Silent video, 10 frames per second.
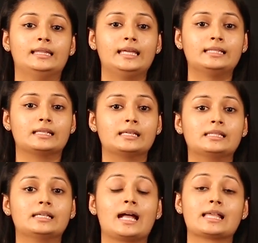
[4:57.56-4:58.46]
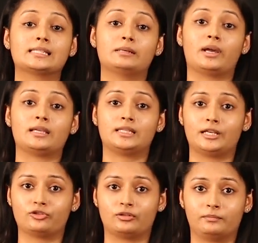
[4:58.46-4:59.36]
Next is
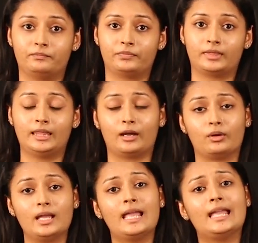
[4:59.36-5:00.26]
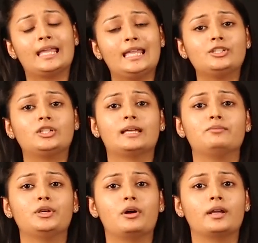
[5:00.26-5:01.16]
customization. Now, Each
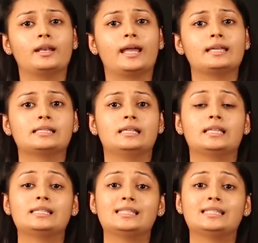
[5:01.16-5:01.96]
time we organize the